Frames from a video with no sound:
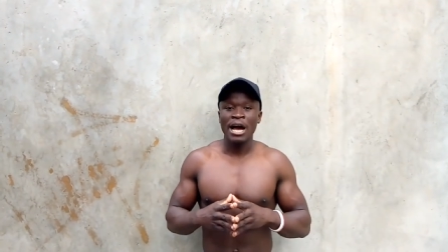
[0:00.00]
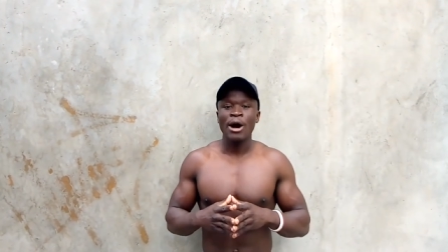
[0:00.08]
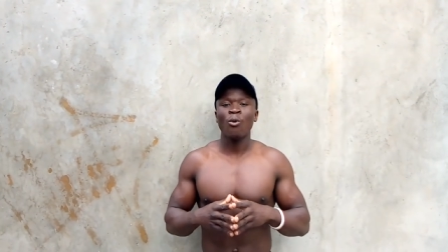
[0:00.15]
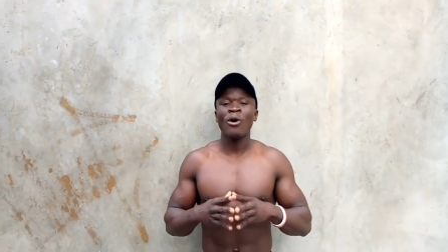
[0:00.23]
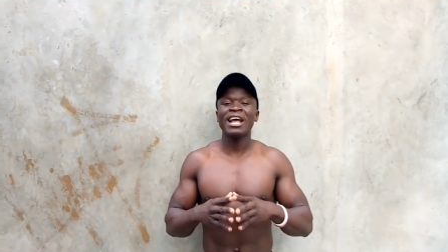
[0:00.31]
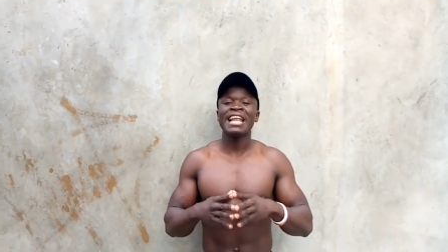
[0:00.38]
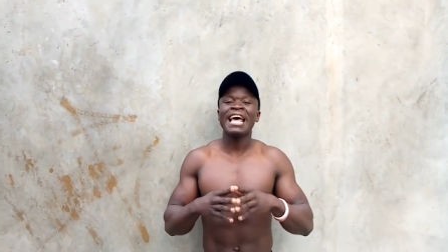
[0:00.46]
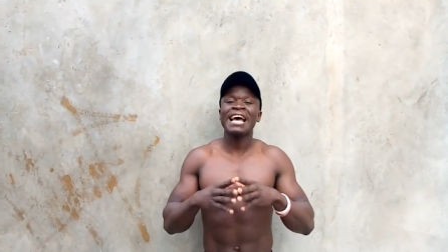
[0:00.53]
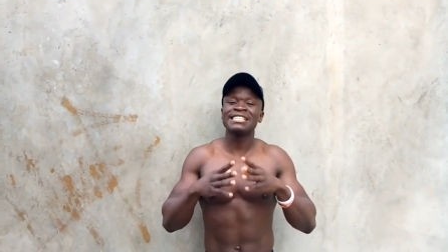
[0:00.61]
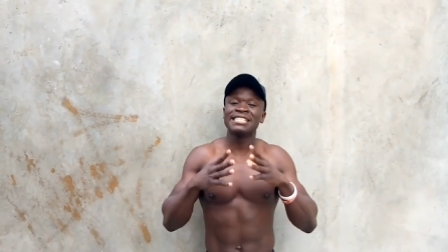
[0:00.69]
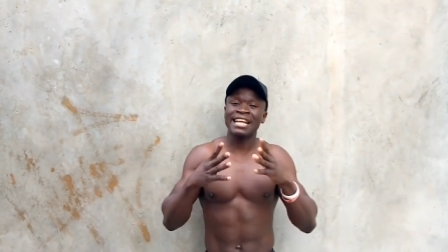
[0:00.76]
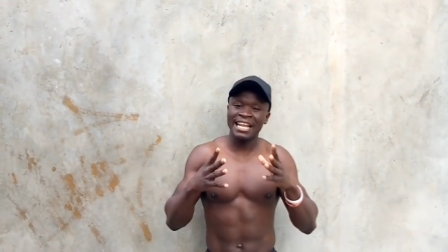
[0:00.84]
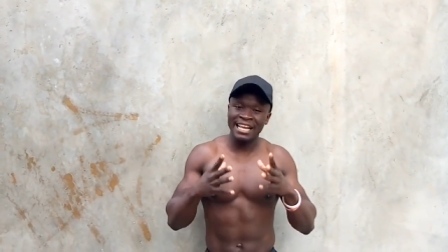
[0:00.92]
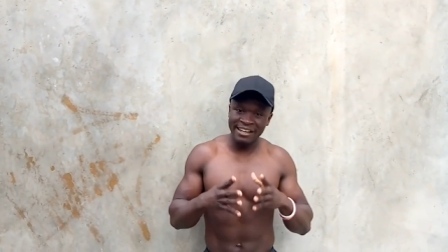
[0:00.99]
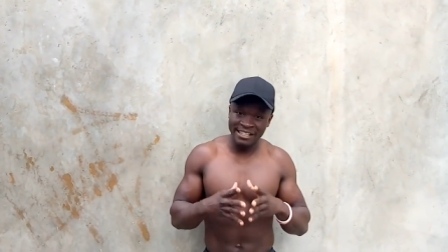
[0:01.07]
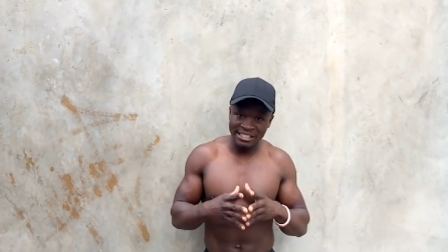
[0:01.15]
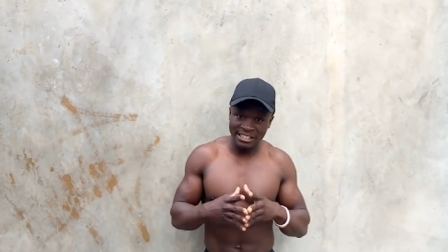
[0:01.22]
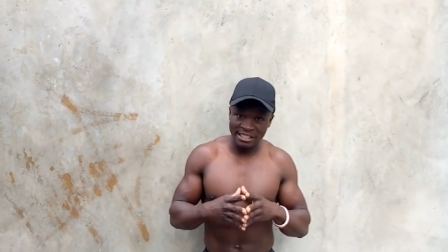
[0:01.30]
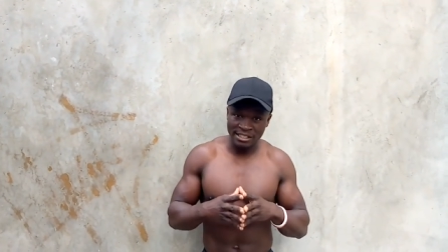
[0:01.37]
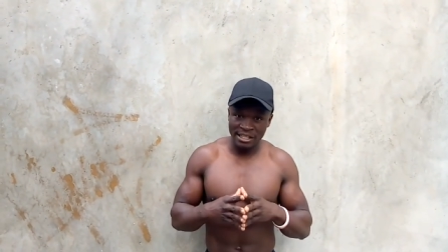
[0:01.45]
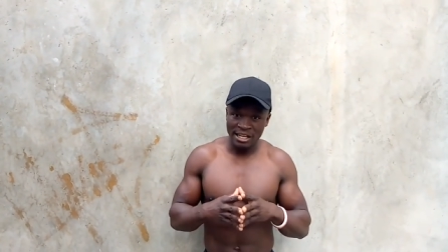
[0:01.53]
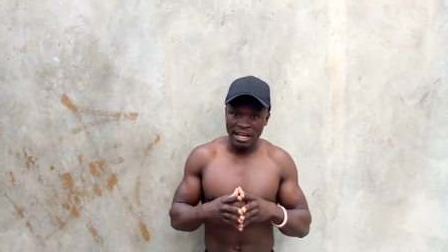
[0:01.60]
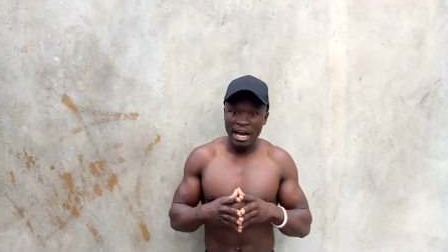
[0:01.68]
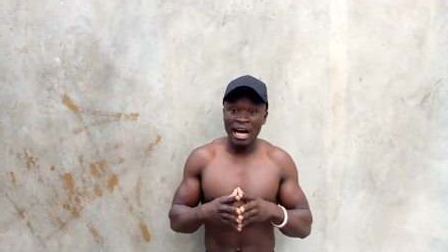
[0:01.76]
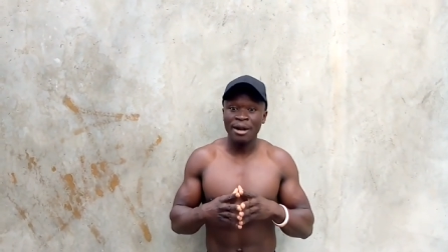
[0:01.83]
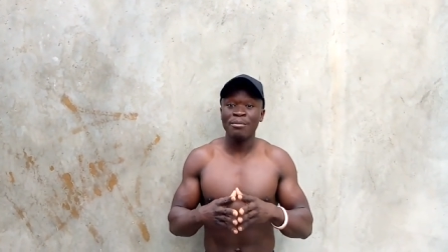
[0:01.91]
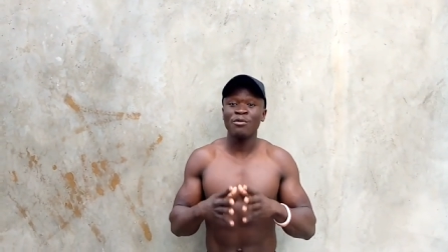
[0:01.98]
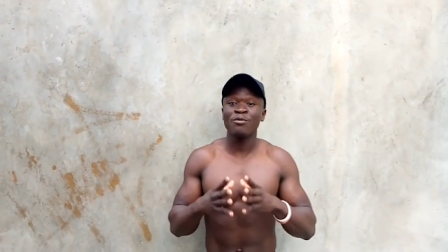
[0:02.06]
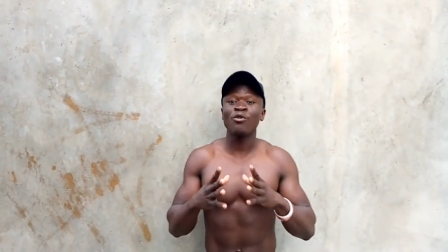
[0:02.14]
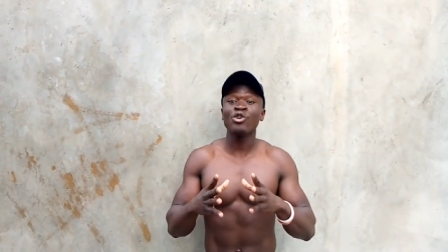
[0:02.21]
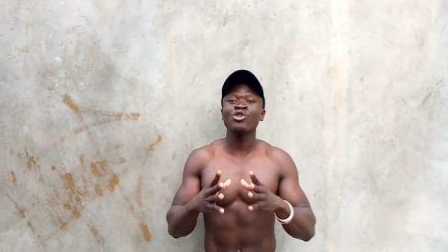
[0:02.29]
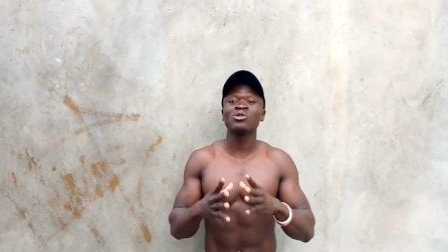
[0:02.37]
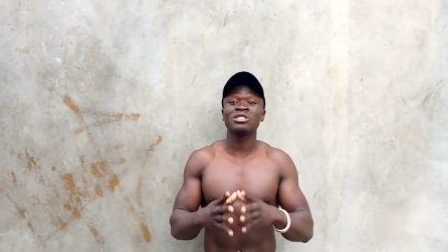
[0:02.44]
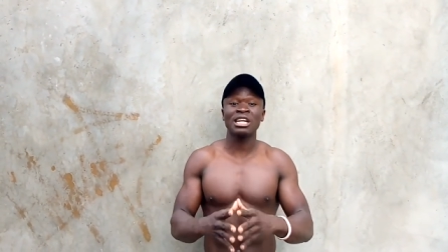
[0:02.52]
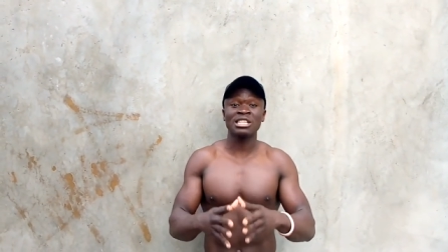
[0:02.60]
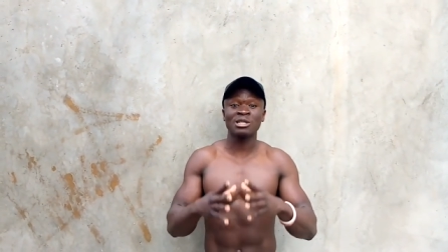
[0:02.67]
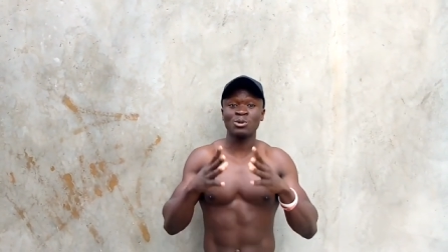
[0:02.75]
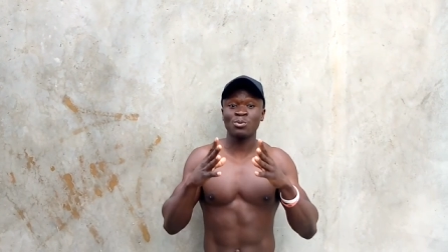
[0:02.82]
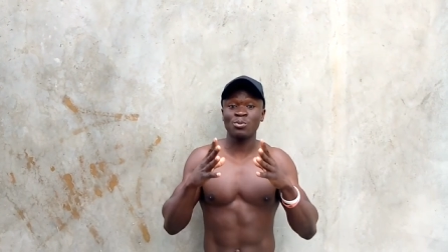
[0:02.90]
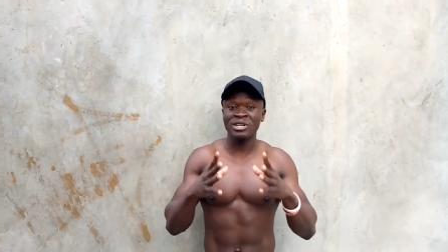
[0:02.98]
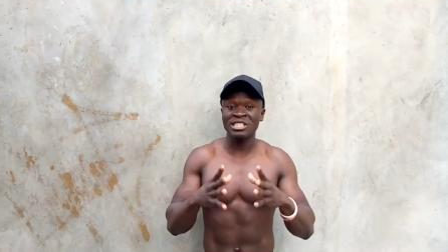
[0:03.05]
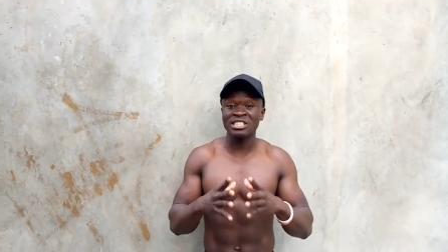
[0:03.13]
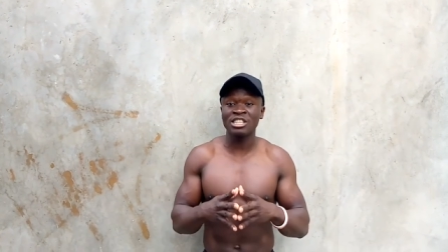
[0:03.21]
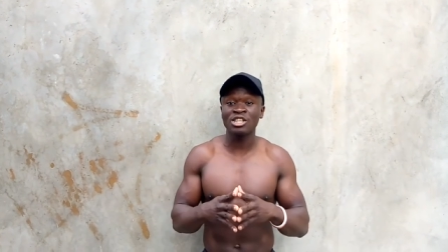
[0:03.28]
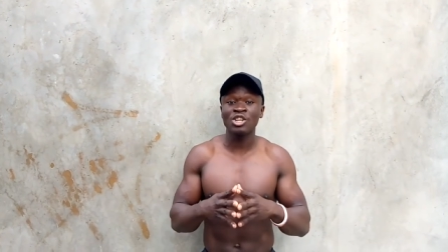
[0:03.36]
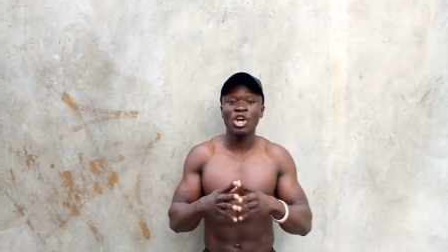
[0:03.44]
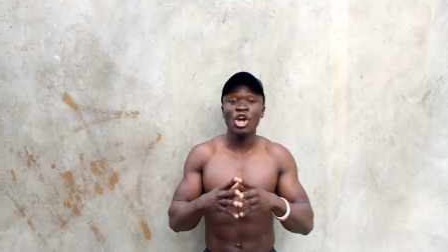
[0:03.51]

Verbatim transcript: while accelerating. And before you start sprinting,